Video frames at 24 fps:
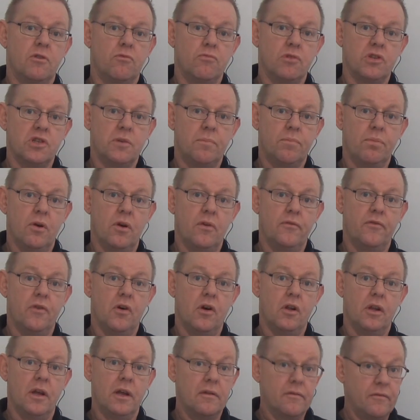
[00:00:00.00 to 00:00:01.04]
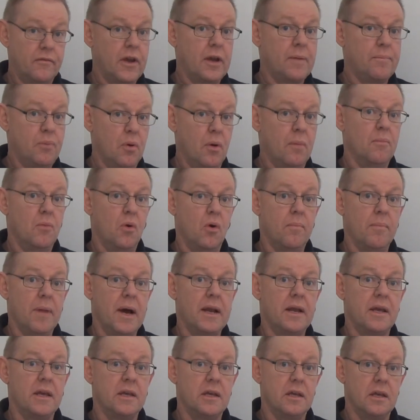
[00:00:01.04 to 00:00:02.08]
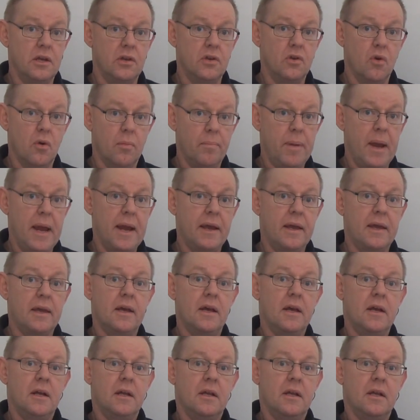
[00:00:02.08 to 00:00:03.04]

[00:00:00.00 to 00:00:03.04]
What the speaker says: risk profile, and in fact put more money in your bank,